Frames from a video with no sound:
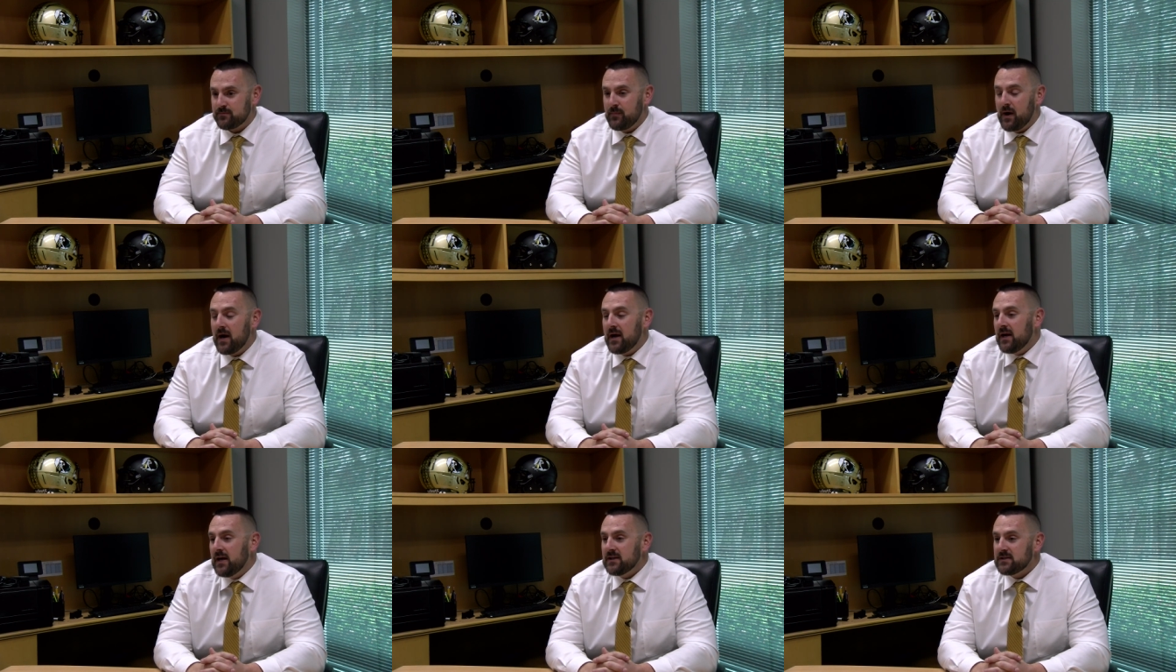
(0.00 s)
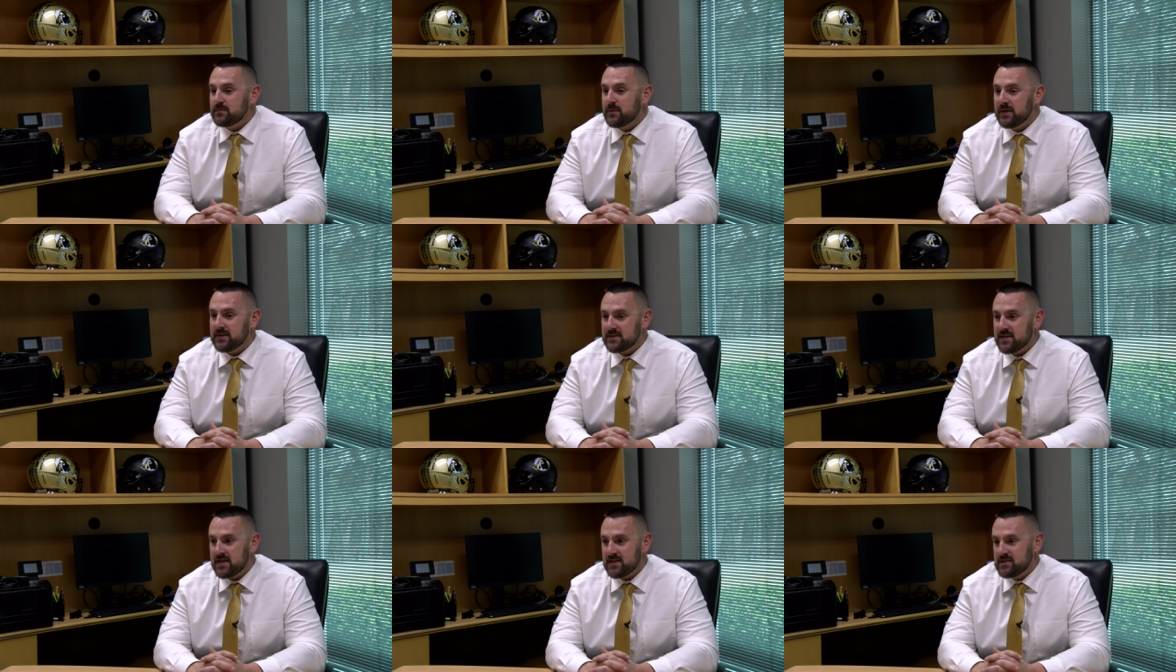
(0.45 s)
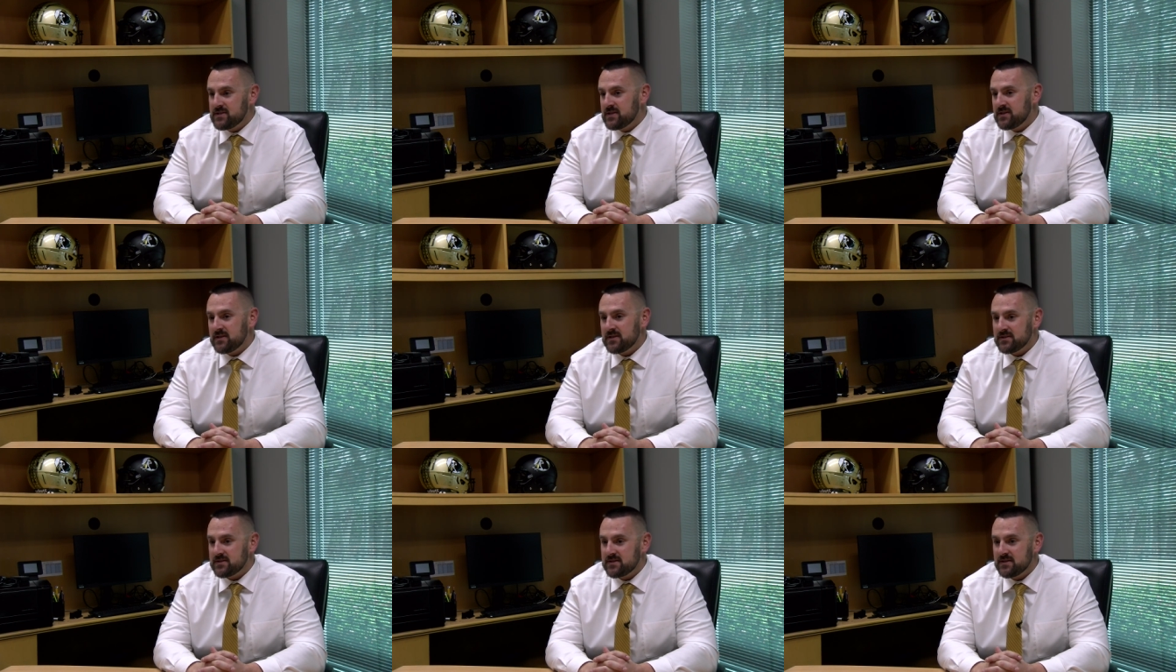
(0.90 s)
my
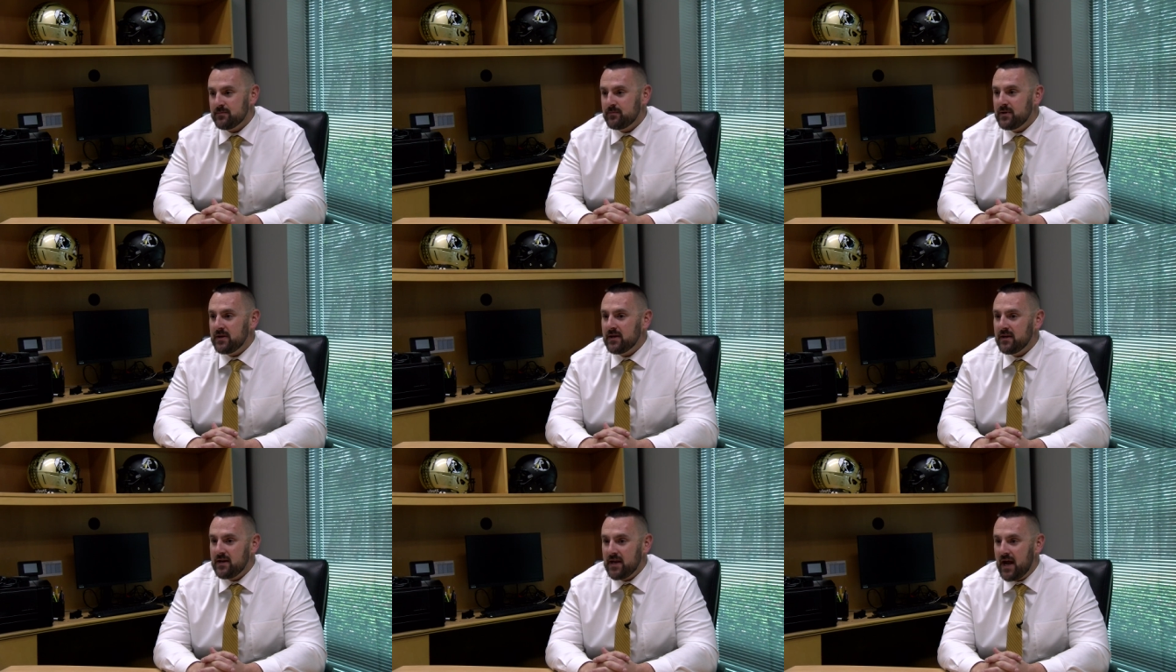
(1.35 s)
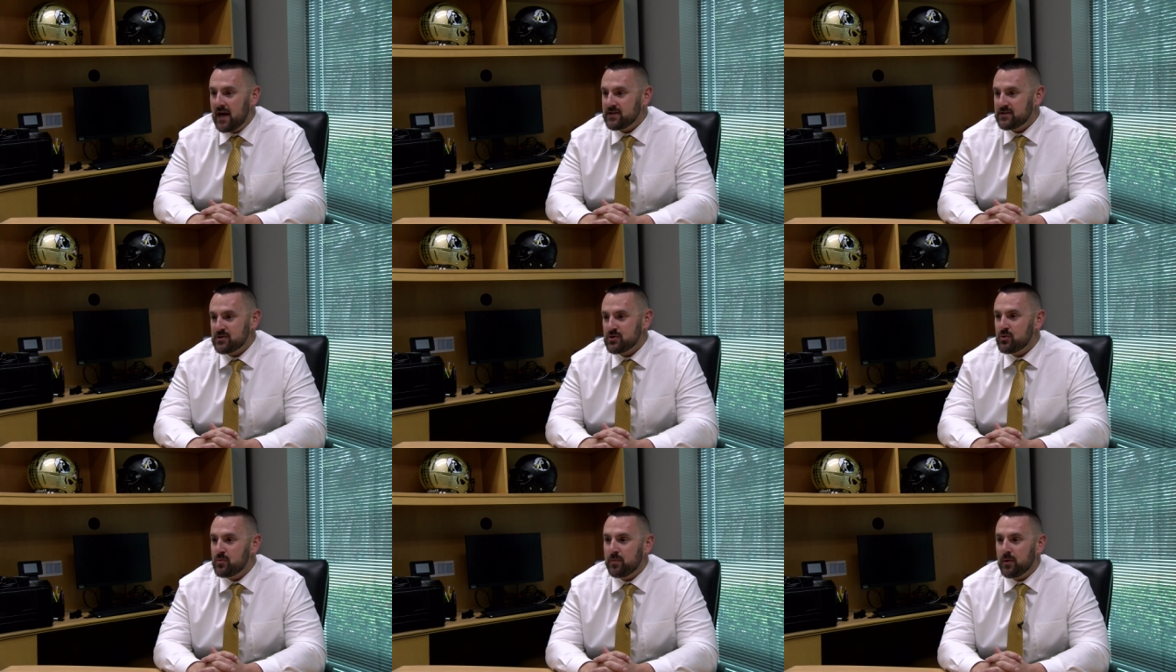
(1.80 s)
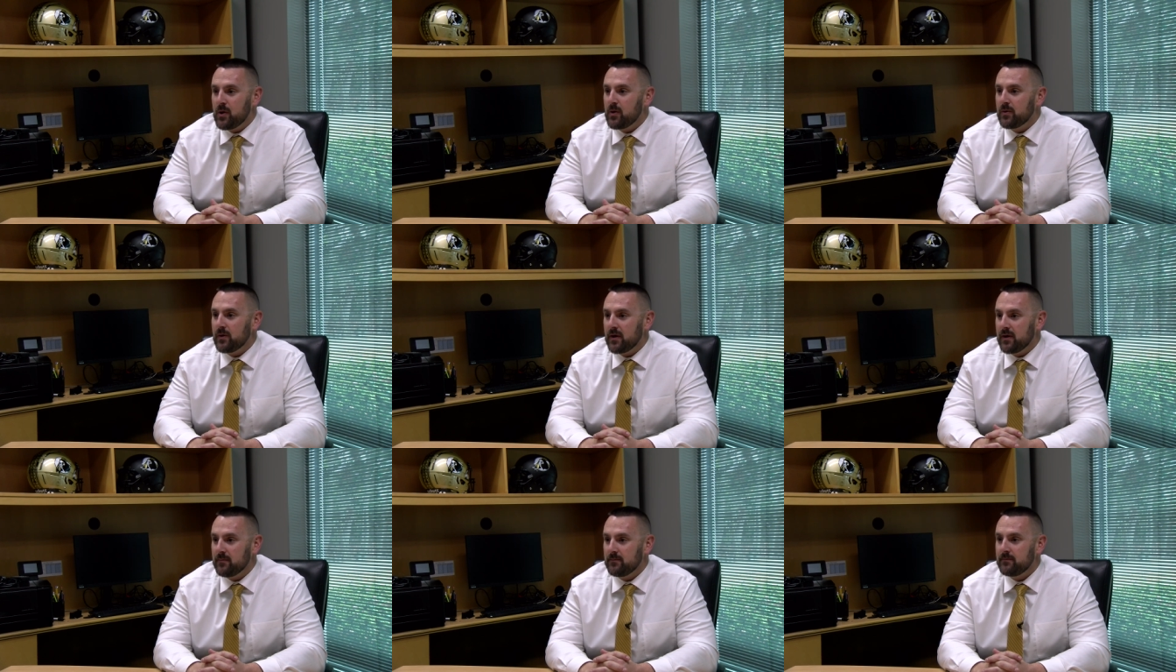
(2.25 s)
expectation is to be a national
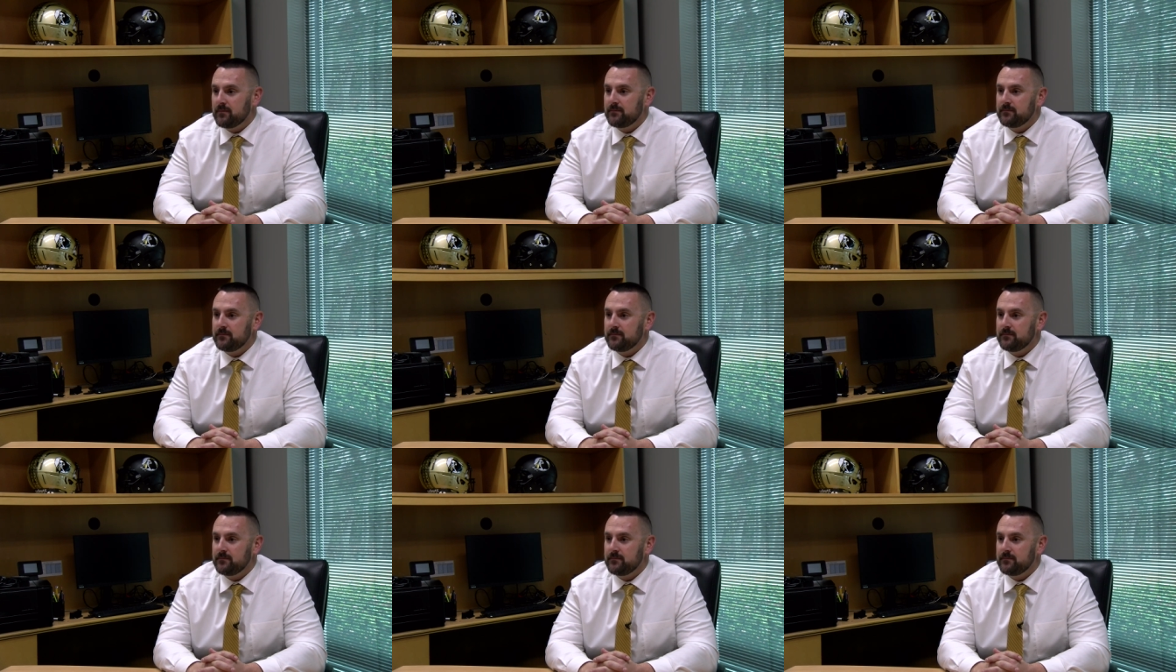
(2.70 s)
program.